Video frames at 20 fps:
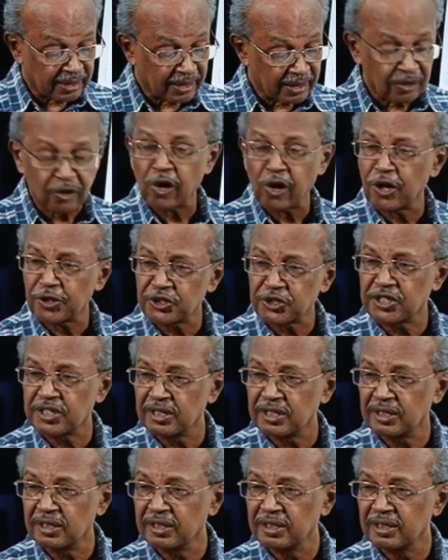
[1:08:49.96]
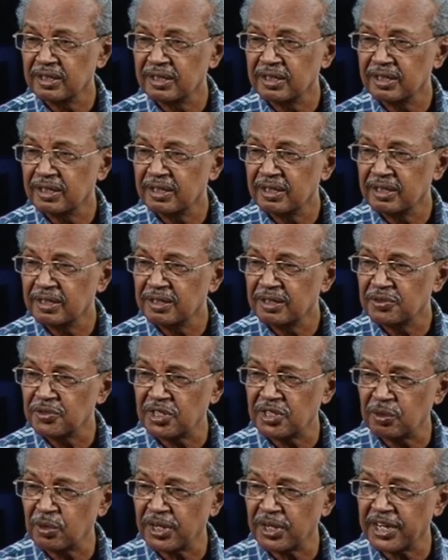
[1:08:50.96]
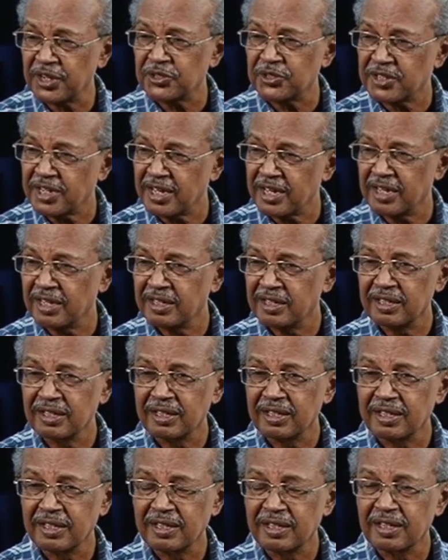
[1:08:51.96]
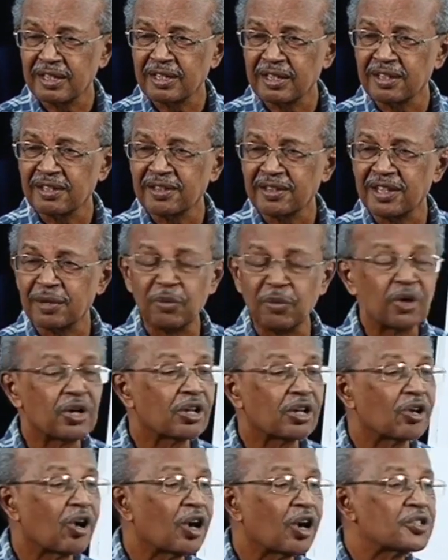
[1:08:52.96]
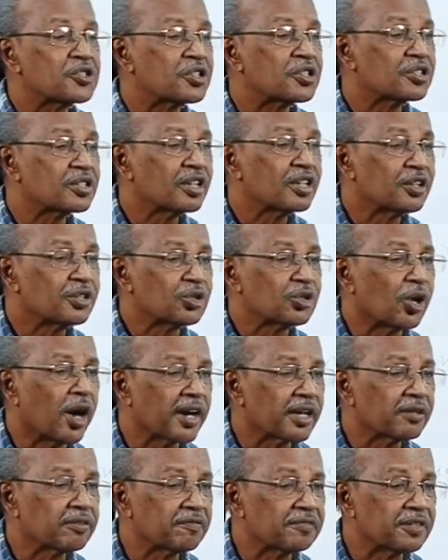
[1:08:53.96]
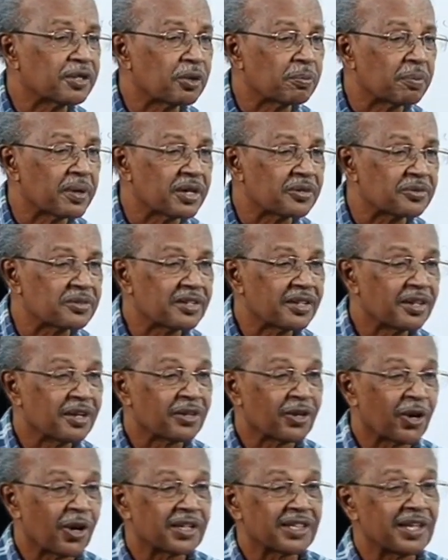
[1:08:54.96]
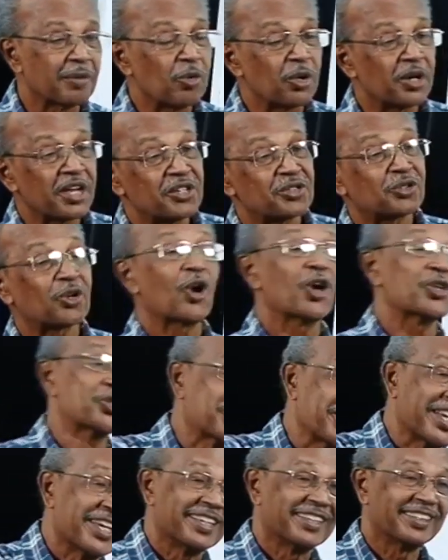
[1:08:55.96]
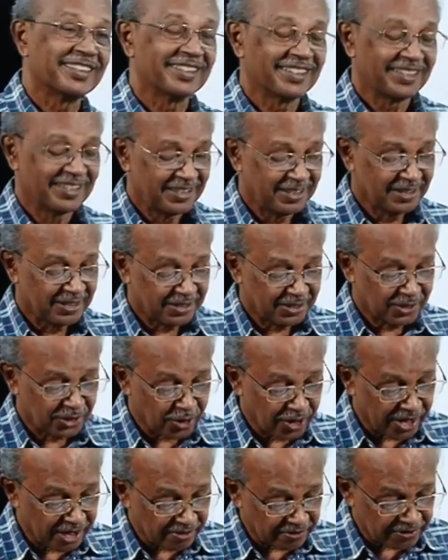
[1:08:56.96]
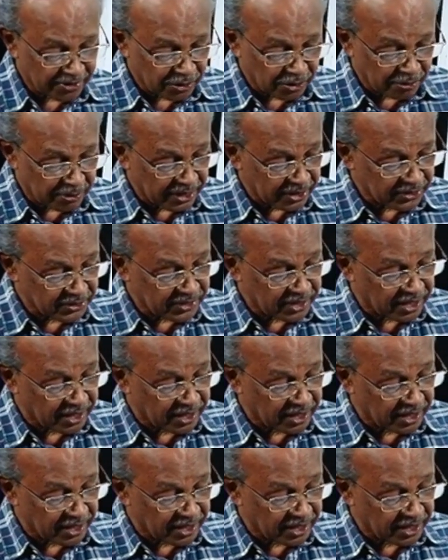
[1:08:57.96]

Cost, COST, the book costs 250 rupees, not the book is costing 250 rupees.